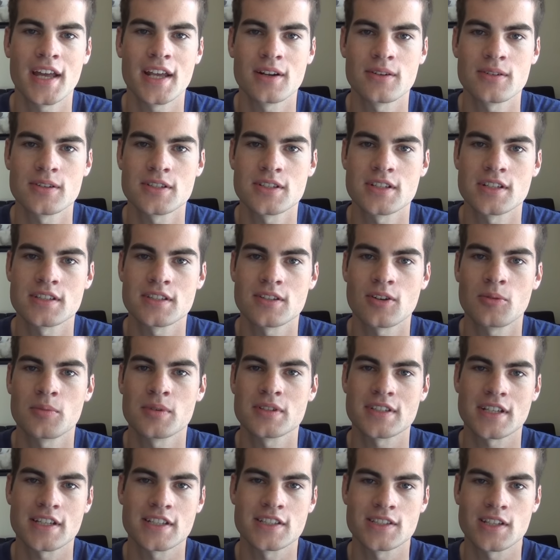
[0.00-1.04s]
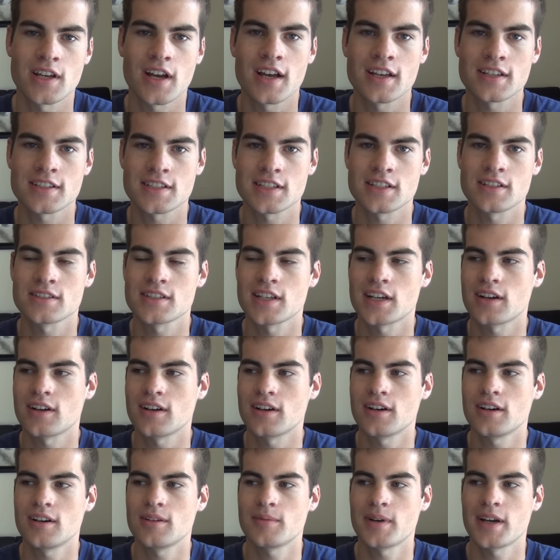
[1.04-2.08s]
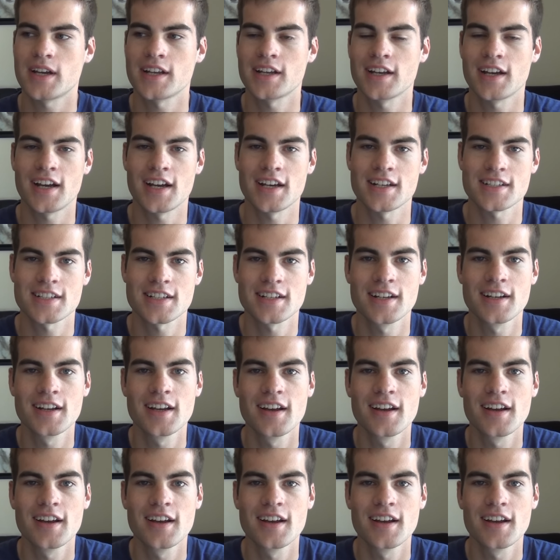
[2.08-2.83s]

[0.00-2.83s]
and it was just almost exhausting. It was like, oh my gosh.